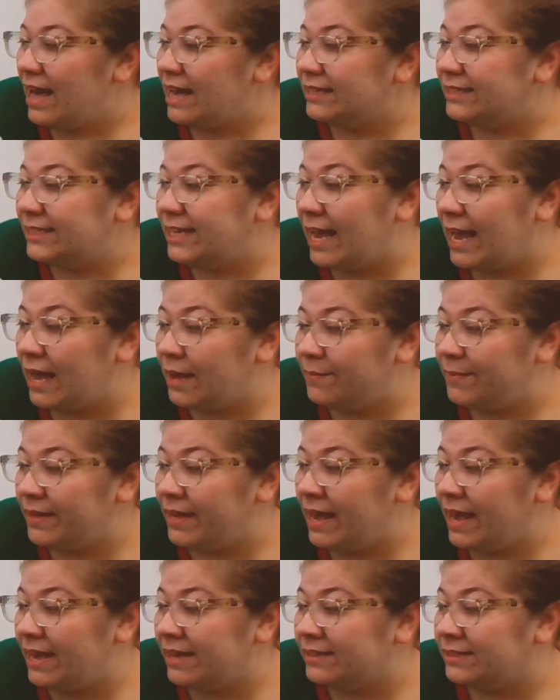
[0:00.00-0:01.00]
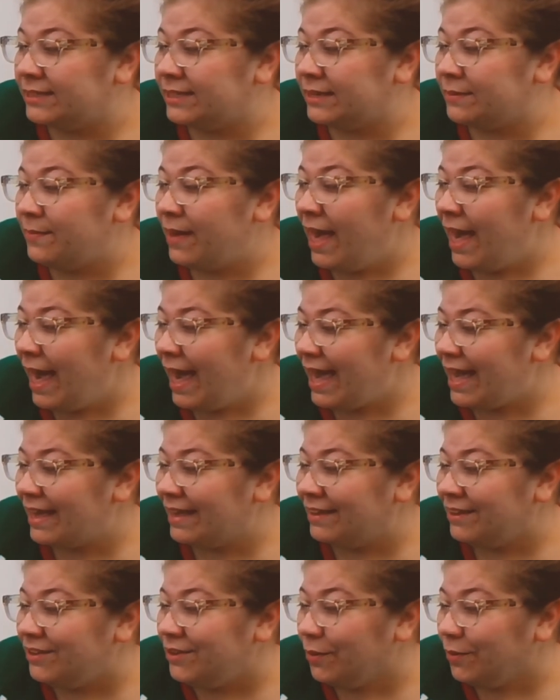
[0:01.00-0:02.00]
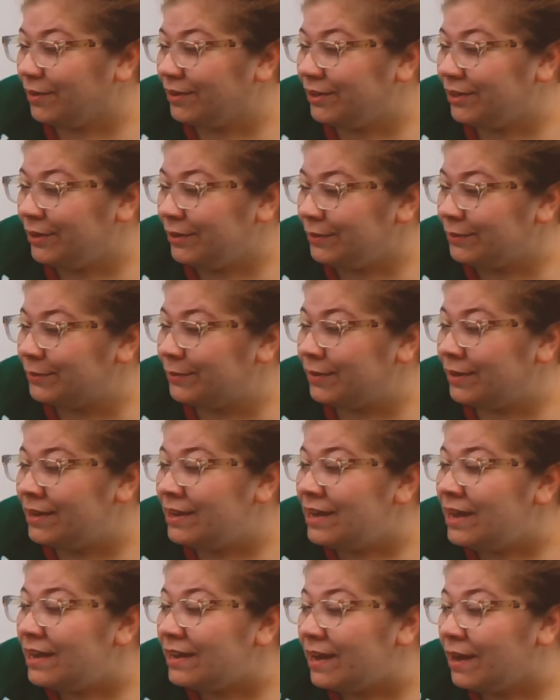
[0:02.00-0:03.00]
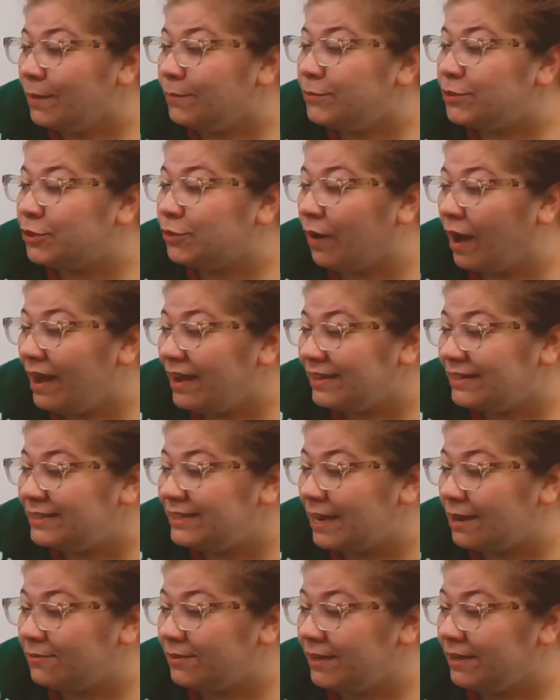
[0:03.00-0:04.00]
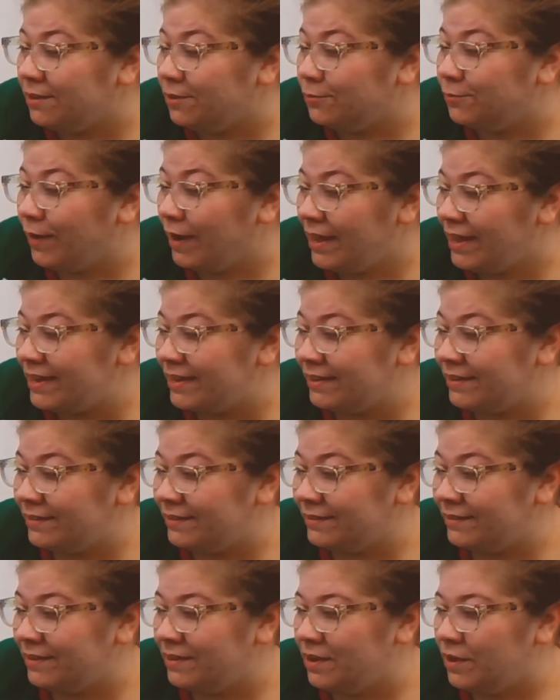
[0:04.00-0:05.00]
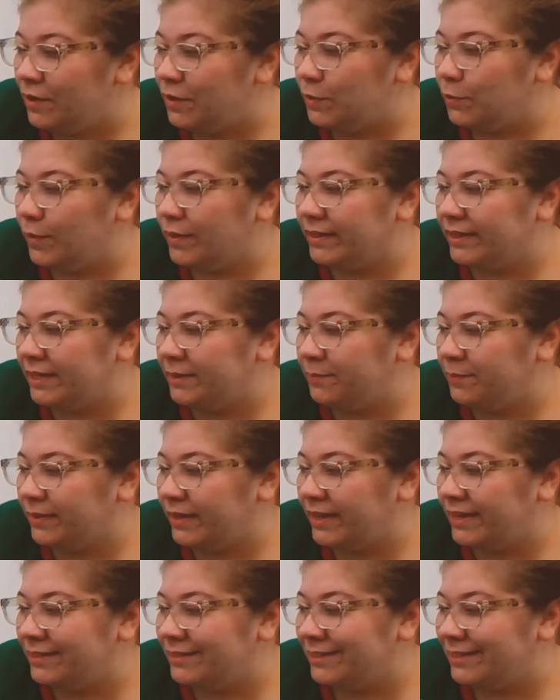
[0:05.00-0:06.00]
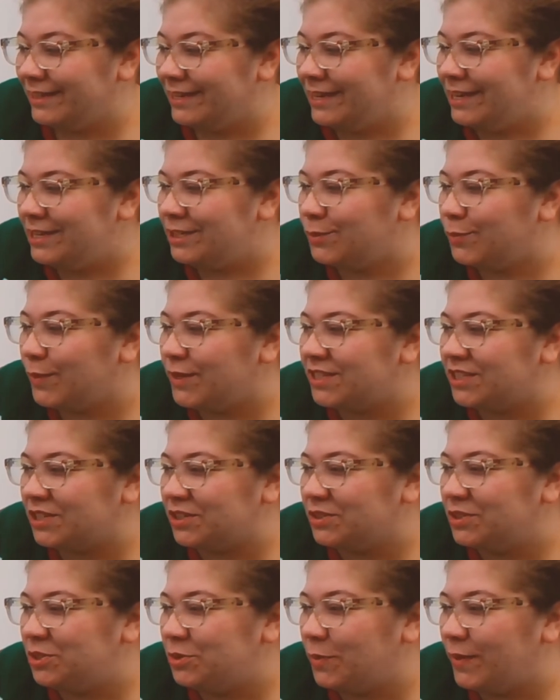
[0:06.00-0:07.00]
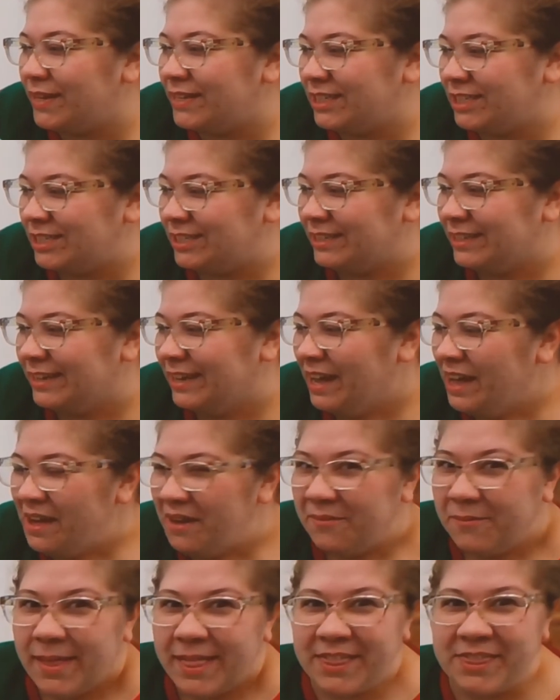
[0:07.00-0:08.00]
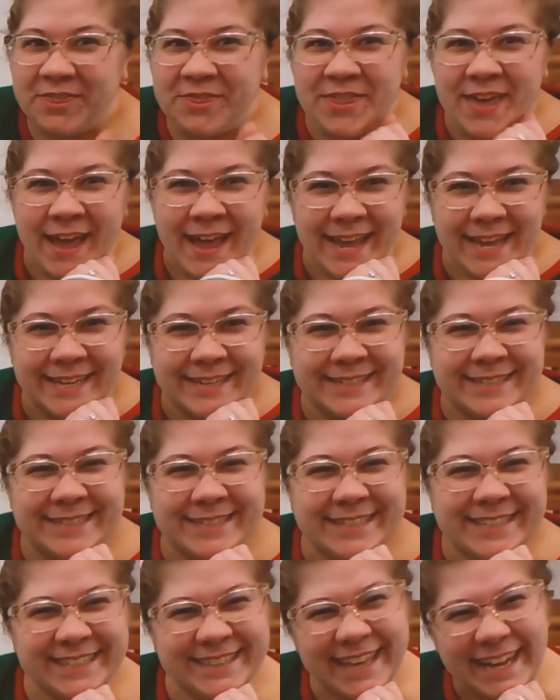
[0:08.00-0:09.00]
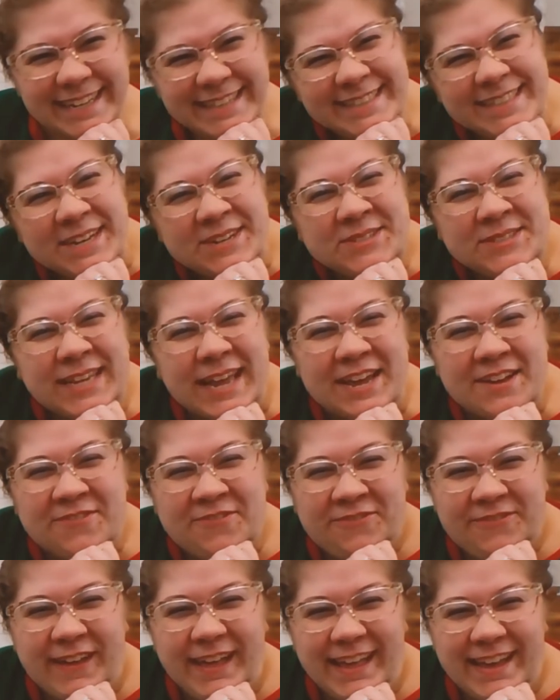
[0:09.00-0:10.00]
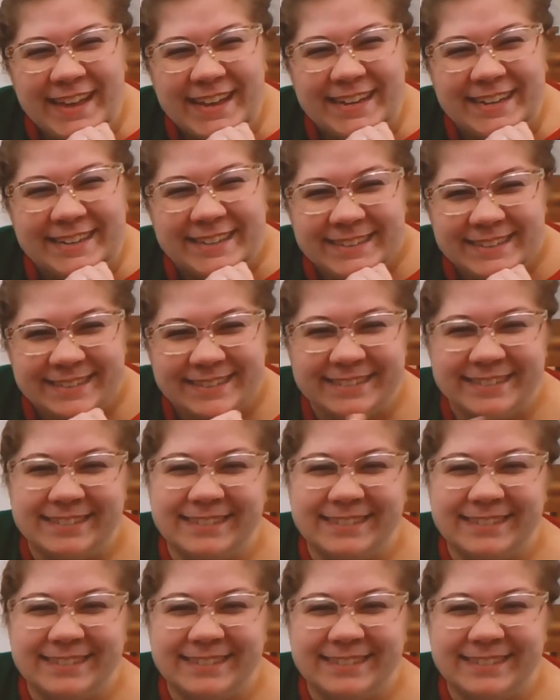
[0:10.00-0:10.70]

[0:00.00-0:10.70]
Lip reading: A tabby hailed him. Hey, you're new. Come try a downhill run. Willie blinked. His whiskers twitched. Well, thanks. That sounds like fun.